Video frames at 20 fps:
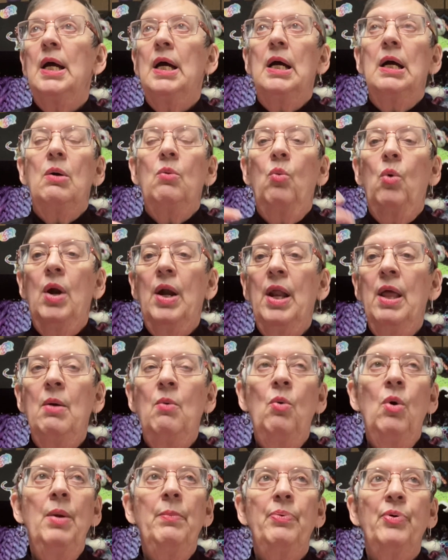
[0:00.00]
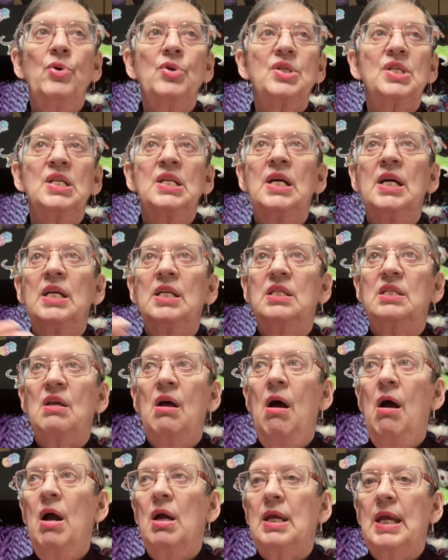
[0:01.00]
one person I
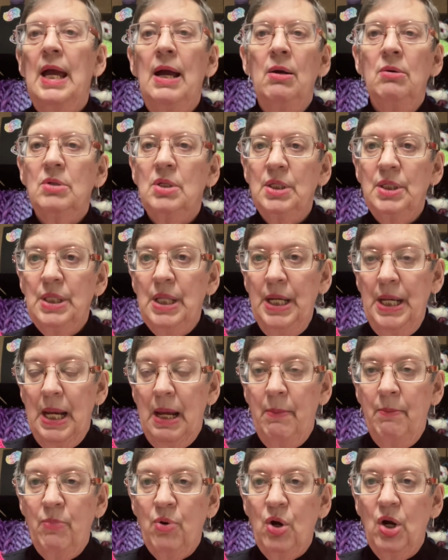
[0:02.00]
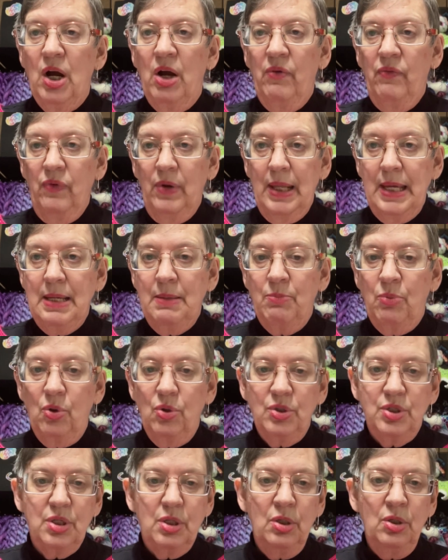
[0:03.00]
saw counted the number of
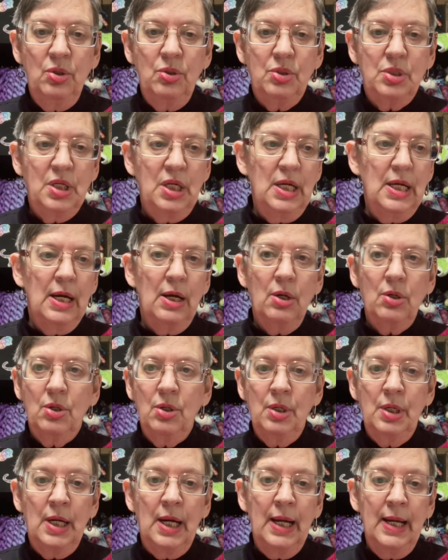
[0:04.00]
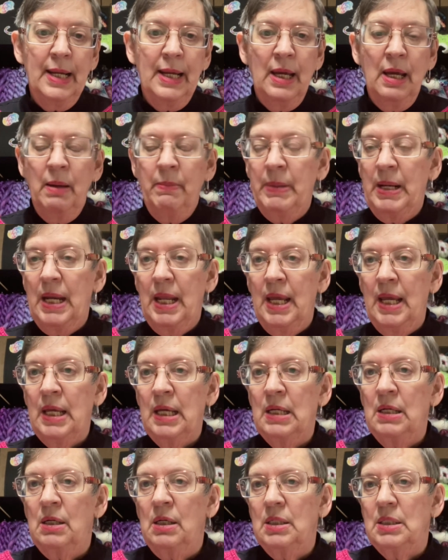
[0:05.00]
labels. You see how good I am at
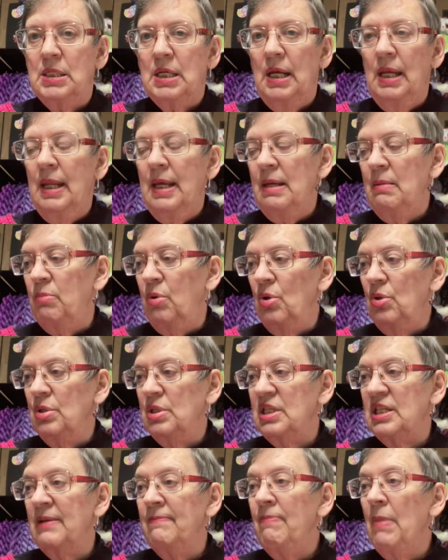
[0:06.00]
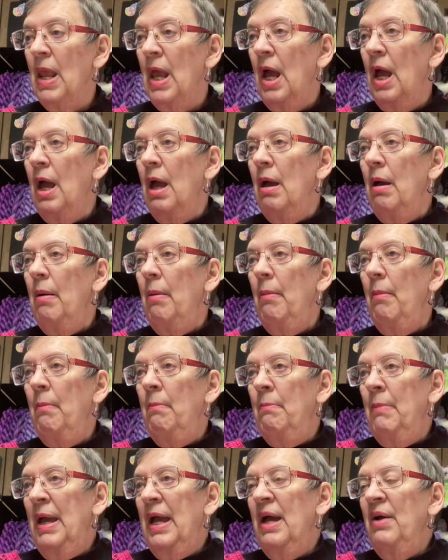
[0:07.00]
hanging on to labels.
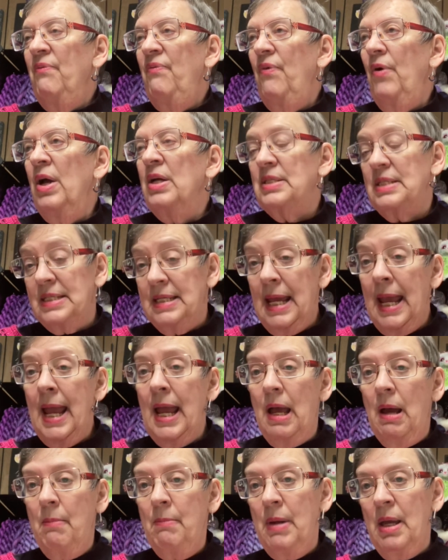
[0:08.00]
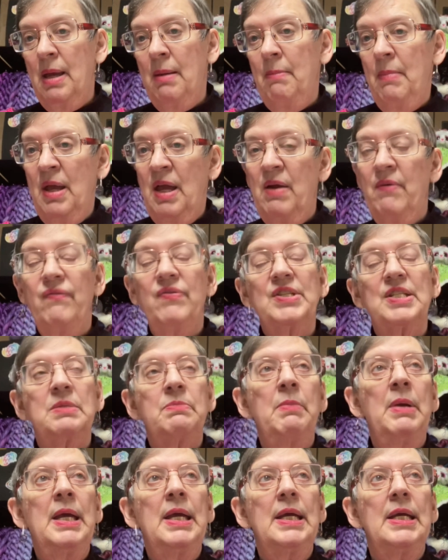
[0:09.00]
Sam at Memphis
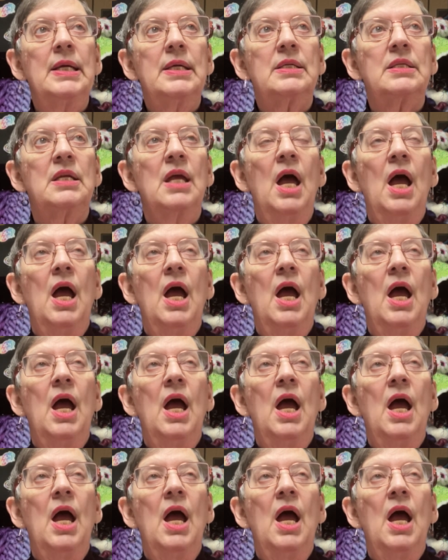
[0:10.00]
Makes,